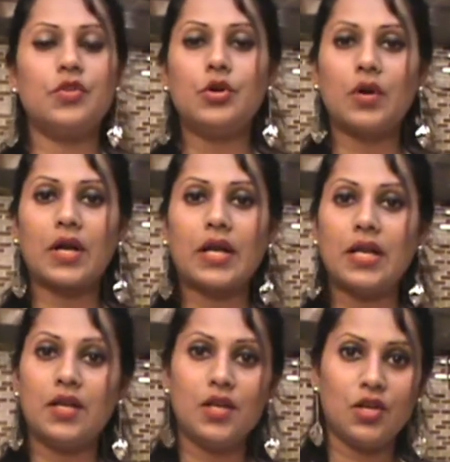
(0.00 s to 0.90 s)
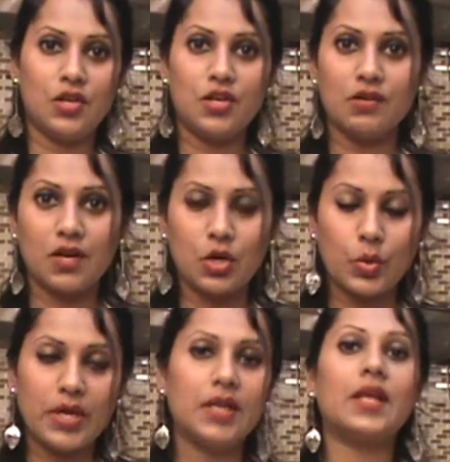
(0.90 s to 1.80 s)
You're a king, you're a
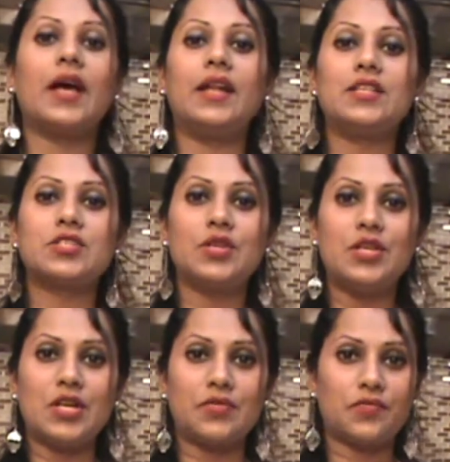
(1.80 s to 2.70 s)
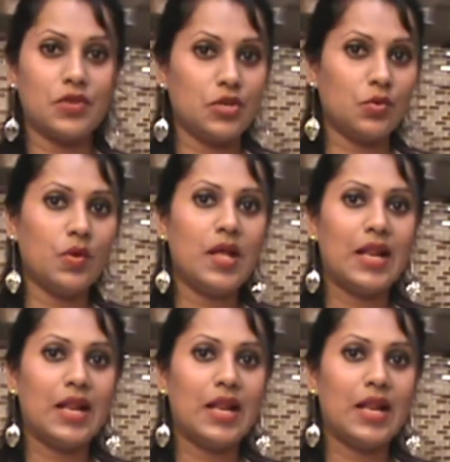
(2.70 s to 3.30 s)
queen, and it's good enough for you.